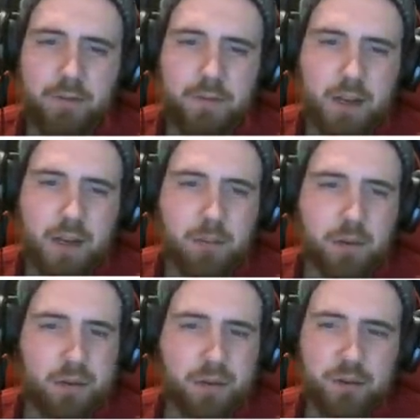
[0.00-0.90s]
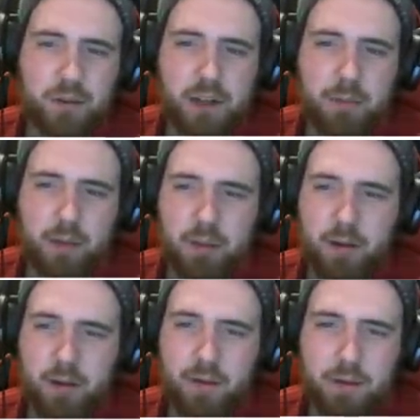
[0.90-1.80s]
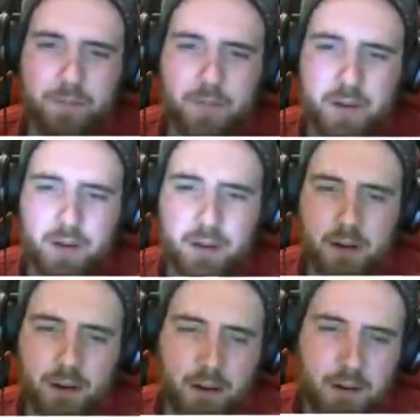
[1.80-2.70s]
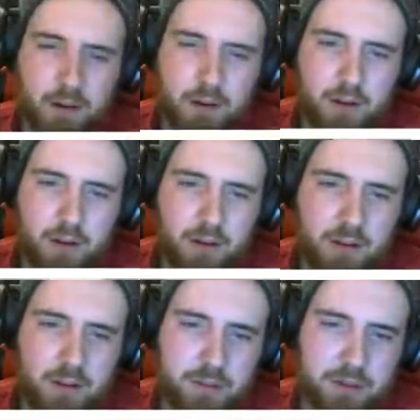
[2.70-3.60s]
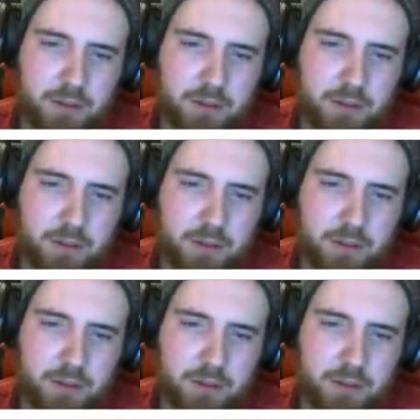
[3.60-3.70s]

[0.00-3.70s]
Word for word: I'm definitely going to keep them around. Let's put it